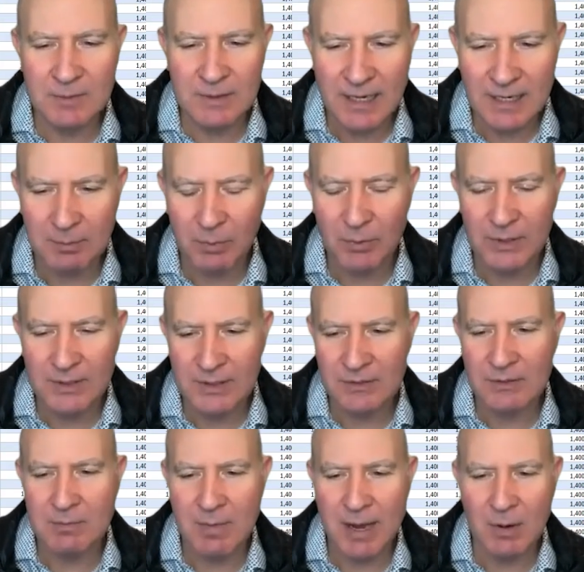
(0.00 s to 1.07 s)
data points
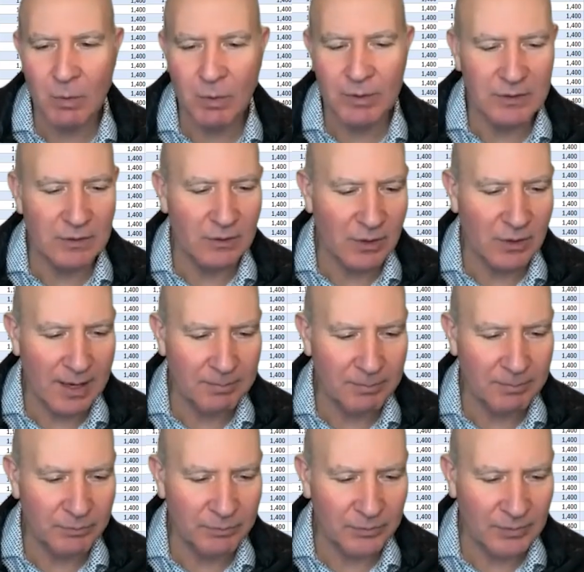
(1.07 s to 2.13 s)
that you may want to look up.
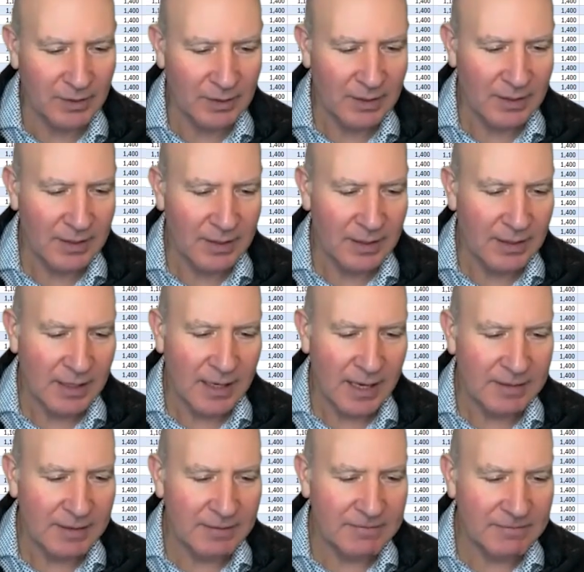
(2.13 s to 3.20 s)

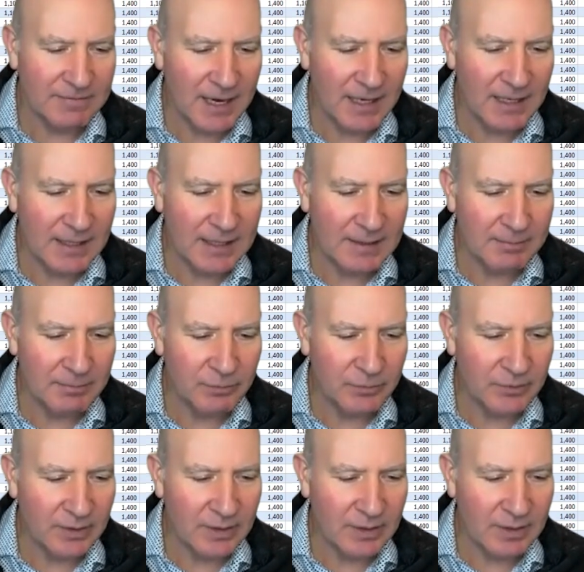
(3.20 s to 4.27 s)
And then finally,
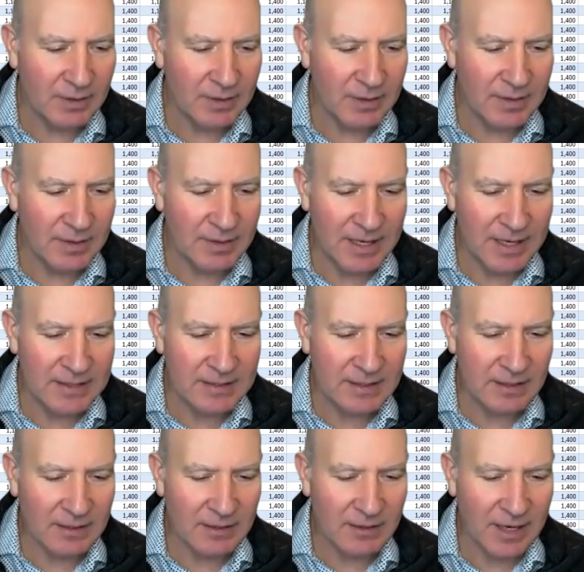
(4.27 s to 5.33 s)
that is
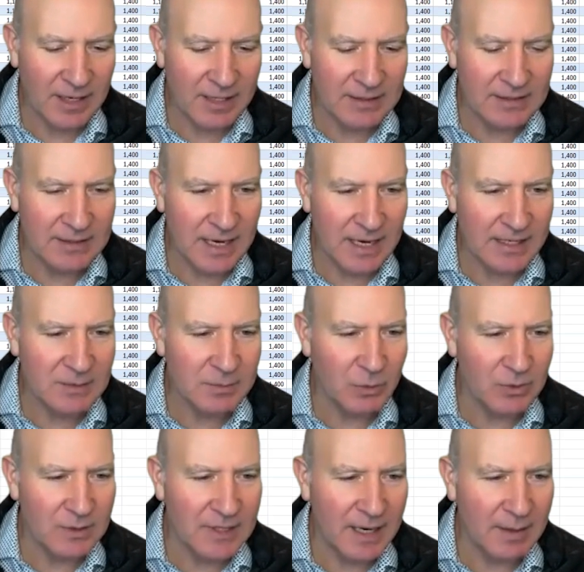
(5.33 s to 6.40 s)
going to create this
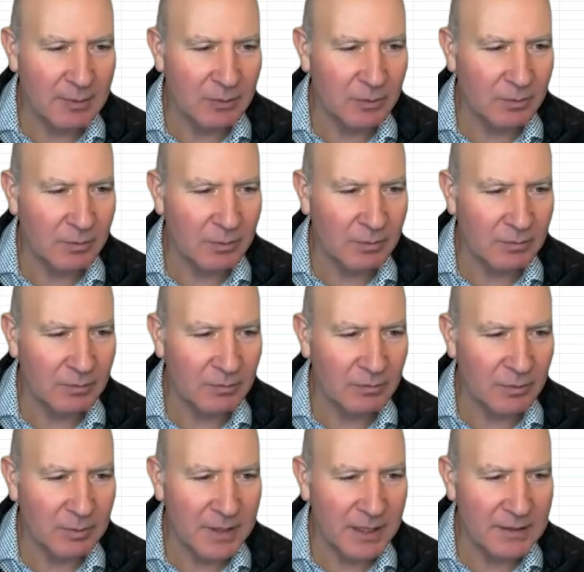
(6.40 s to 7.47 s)
export table
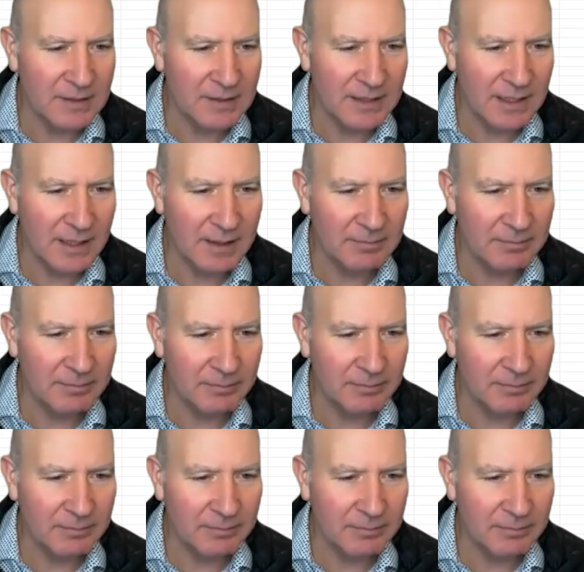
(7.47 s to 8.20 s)
from here to here